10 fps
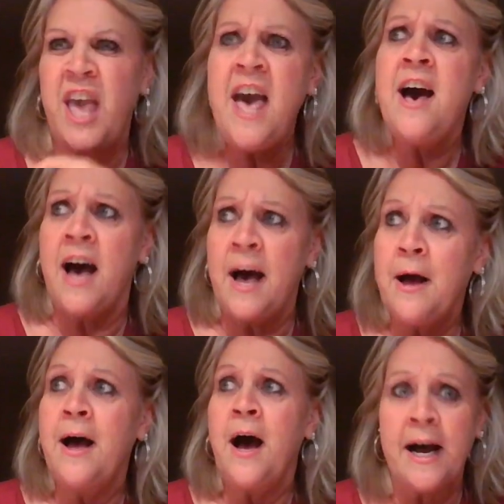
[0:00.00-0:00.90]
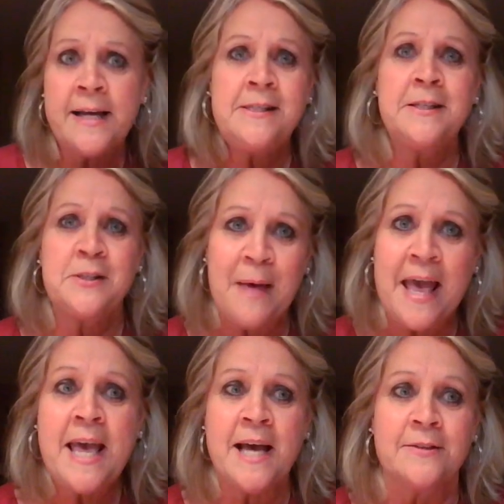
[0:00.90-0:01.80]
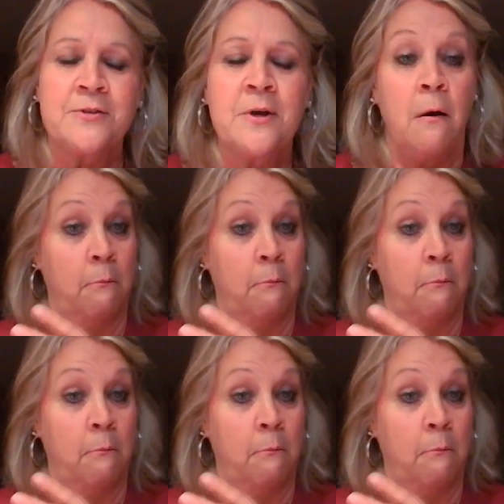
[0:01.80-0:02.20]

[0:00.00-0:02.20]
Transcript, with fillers: Yeah, ice expands